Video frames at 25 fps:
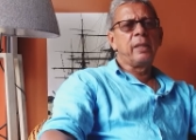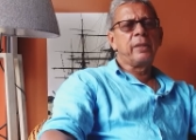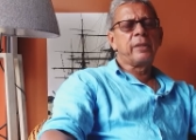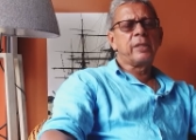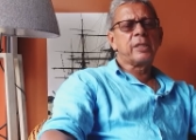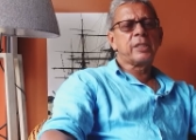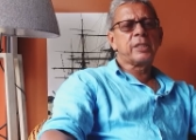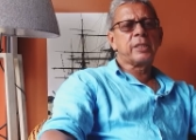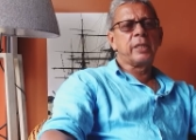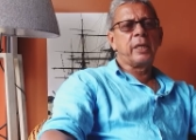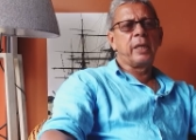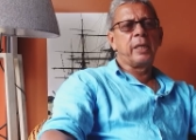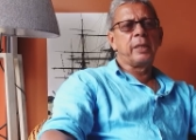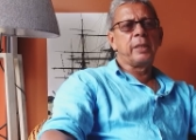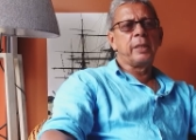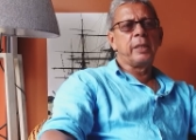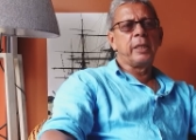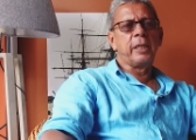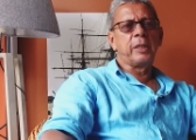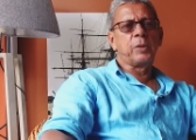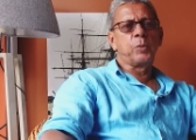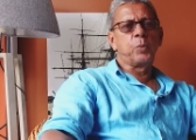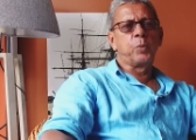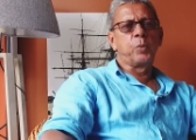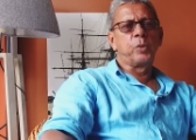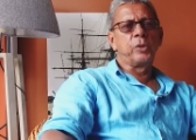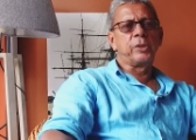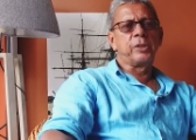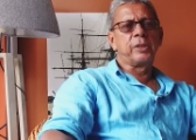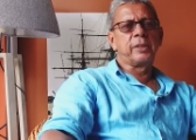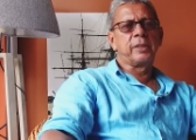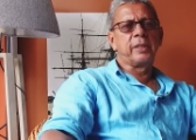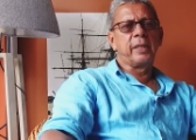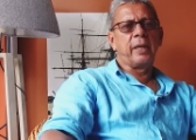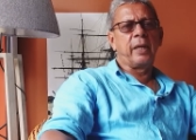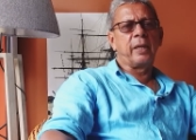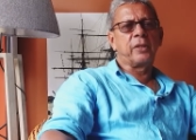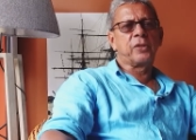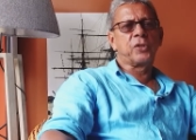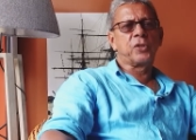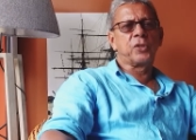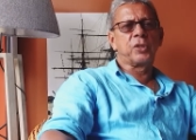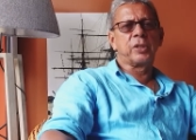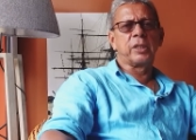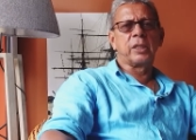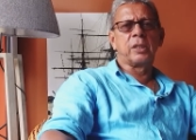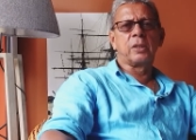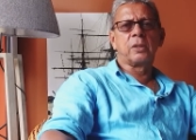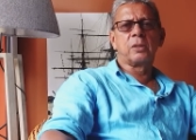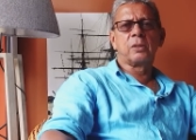they said it would take
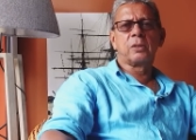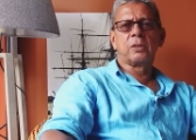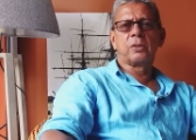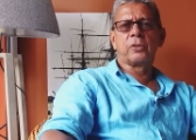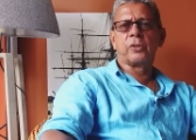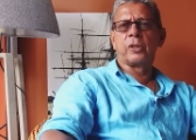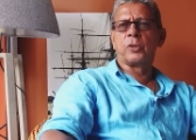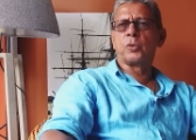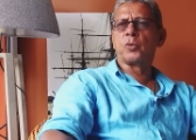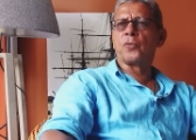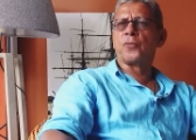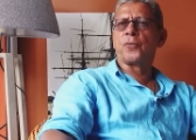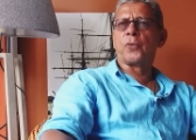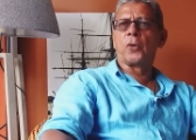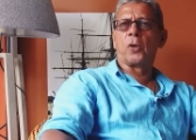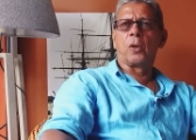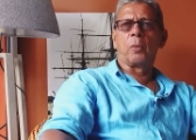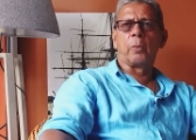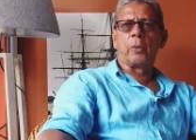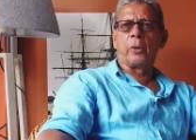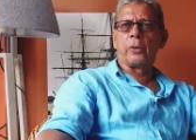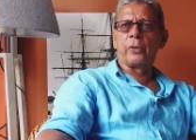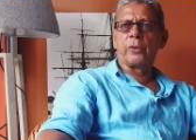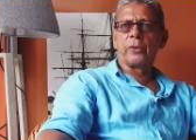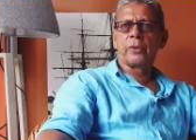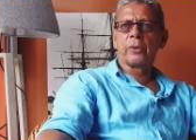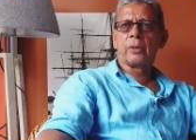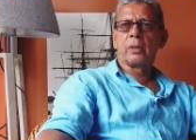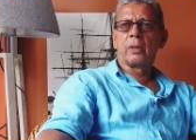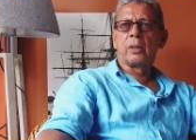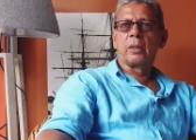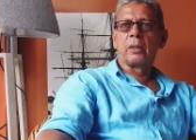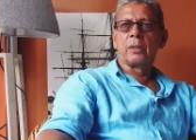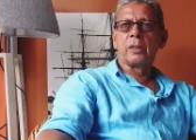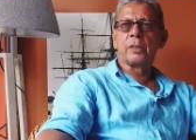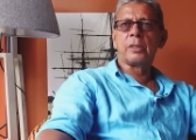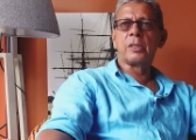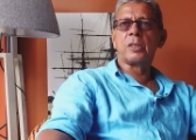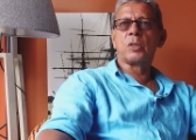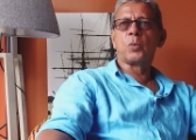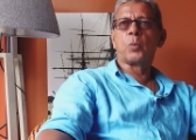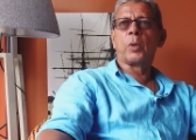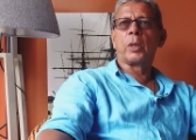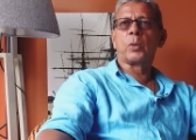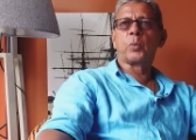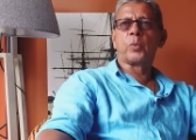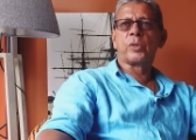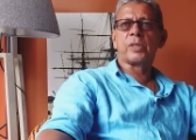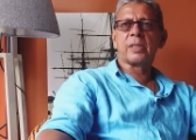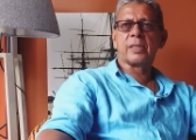three to 4 months. This is
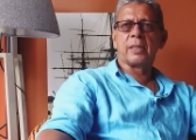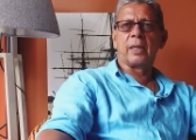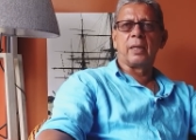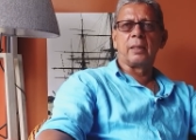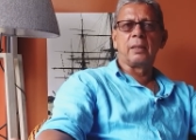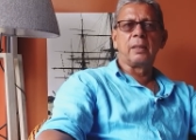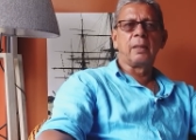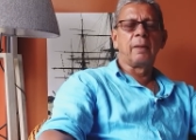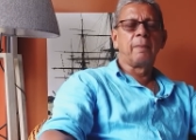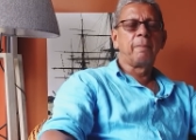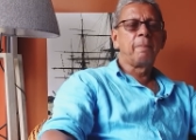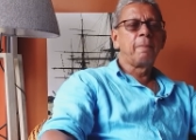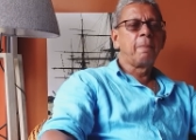what was said.